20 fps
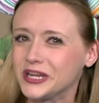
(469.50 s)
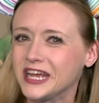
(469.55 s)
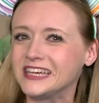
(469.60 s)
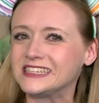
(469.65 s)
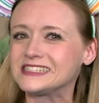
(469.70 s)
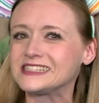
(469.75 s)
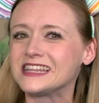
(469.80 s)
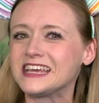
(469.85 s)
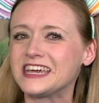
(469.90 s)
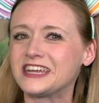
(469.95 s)

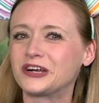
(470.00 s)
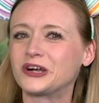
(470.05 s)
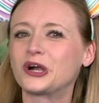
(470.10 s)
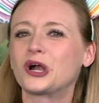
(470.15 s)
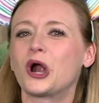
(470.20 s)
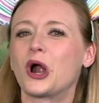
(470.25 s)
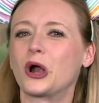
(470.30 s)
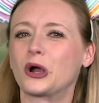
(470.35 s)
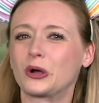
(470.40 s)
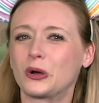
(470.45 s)
days later,
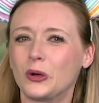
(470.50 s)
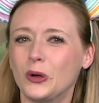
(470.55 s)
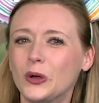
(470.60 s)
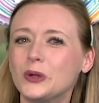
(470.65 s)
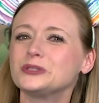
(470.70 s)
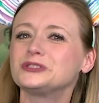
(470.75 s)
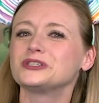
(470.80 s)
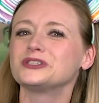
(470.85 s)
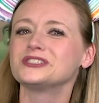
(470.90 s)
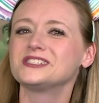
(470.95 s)
our
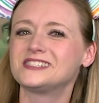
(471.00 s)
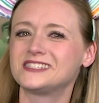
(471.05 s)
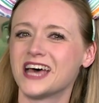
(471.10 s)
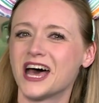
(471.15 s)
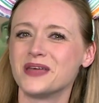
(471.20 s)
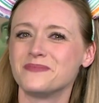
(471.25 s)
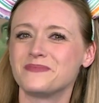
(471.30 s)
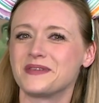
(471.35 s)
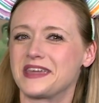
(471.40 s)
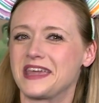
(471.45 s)
older
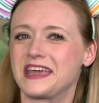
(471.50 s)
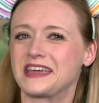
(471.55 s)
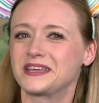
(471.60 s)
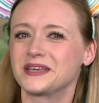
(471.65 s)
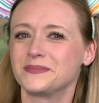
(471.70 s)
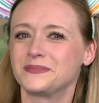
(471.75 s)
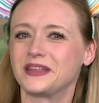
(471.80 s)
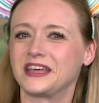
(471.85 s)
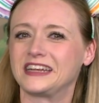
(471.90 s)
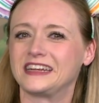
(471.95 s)
son began
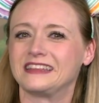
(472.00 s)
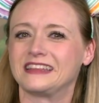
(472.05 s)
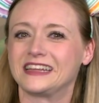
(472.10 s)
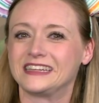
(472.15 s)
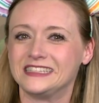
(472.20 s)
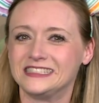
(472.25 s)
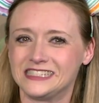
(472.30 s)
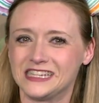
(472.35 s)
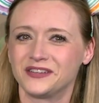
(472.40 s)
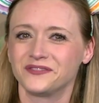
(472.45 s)
complaining that
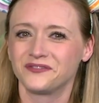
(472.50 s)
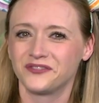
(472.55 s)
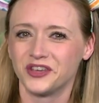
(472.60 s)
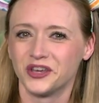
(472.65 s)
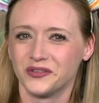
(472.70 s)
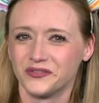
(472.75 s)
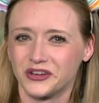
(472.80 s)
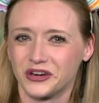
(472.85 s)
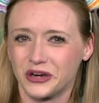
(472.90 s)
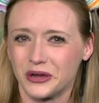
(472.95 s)
he didn't
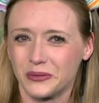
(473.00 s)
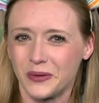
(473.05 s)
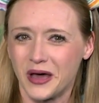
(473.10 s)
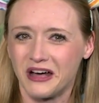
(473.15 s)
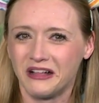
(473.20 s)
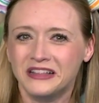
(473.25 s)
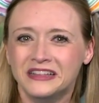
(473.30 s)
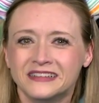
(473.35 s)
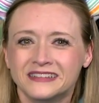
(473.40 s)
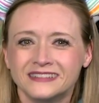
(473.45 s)
feel very
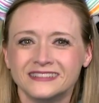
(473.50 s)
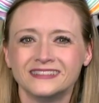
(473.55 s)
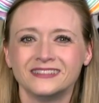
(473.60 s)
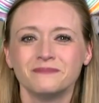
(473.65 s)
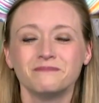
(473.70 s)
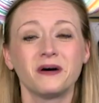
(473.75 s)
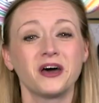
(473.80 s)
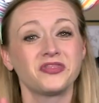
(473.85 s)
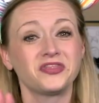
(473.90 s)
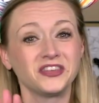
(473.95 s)
well.
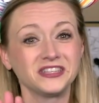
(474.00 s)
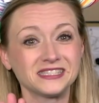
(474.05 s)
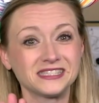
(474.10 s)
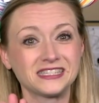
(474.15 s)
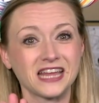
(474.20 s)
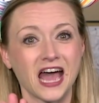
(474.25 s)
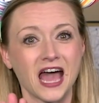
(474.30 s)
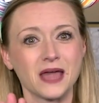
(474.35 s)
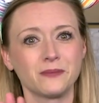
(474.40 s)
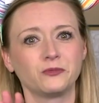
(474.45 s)
But this
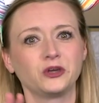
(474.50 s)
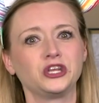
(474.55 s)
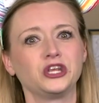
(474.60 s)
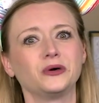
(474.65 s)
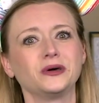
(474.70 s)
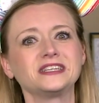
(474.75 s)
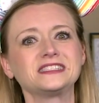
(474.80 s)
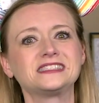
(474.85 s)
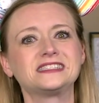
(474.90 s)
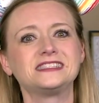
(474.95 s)
time, we knew
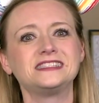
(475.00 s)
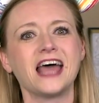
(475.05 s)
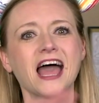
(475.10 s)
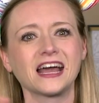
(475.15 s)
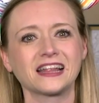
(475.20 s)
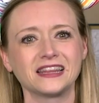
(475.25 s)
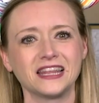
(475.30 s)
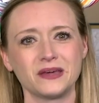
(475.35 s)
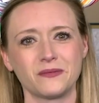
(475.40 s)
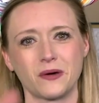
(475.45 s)

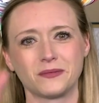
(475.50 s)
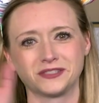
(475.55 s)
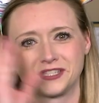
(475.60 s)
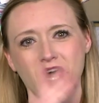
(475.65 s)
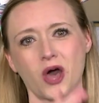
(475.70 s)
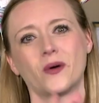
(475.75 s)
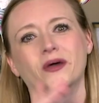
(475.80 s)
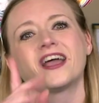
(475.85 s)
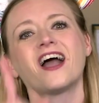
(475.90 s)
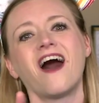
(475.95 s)
exactly what was
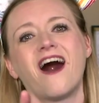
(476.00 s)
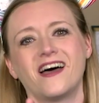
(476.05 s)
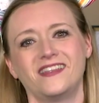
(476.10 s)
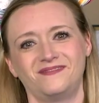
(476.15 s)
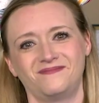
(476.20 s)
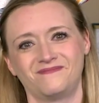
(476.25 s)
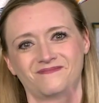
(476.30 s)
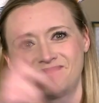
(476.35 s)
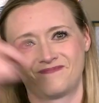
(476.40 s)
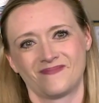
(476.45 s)
going
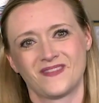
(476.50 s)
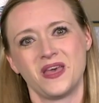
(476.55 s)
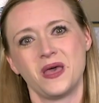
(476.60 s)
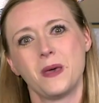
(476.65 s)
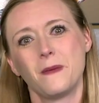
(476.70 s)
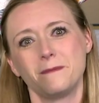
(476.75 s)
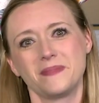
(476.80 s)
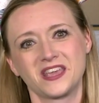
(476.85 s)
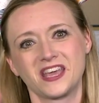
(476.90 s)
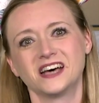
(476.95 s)
on.
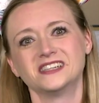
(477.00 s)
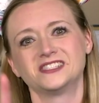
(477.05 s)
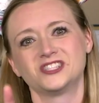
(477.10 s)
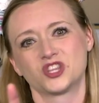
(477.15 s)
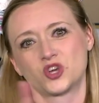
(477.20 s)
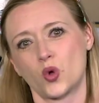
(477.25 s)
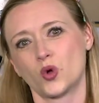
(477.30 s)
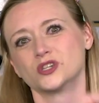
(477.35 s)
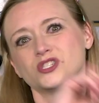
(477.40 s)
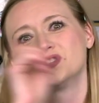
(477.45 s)
Because of the
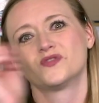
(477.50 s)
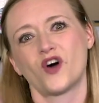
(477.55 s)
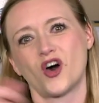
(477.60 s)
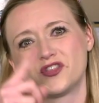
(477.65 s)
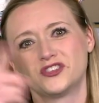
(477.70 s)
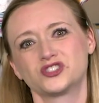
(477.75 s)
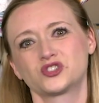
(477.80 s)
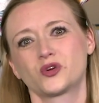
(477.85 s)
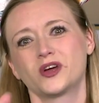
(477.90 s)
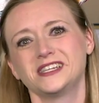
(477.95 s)
course of all
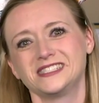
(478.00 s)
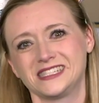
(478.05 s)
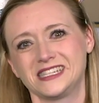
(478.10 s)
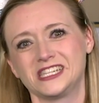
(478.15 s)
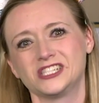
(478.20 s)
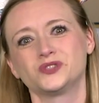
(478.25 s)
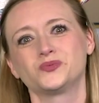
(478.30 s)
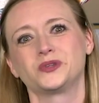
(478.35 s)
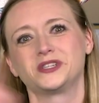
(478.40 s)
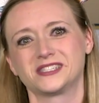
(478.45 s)
this
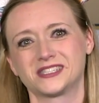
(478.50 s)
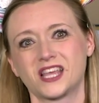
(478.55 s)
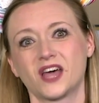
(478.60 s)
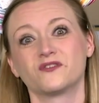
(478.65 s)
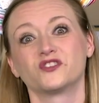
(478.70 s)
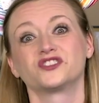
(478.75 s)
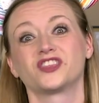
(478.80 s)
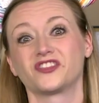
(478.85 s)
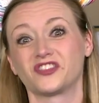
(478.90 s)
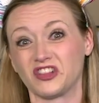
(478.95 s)
craziness, we
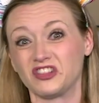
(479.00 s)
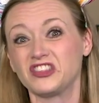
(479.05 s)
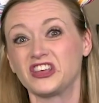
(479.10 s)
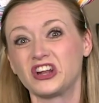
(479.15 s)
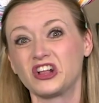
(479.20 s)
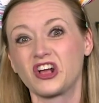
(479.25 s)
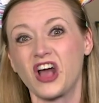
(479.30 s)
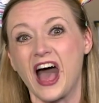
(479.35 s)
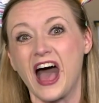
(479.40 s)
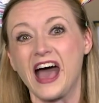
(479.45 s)
discovered that the
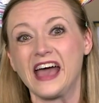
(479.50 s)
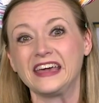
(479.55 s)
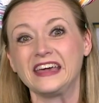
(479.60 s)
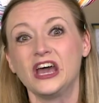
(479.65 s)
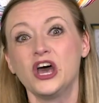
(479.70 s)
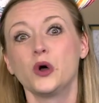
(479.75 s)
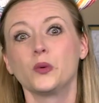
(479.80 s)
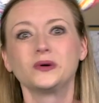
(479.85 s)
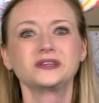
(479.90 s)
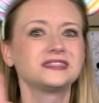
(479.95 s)
little guy
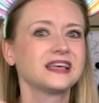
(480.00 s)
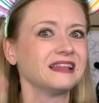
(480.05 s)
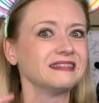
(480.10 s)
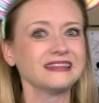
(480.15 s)
was a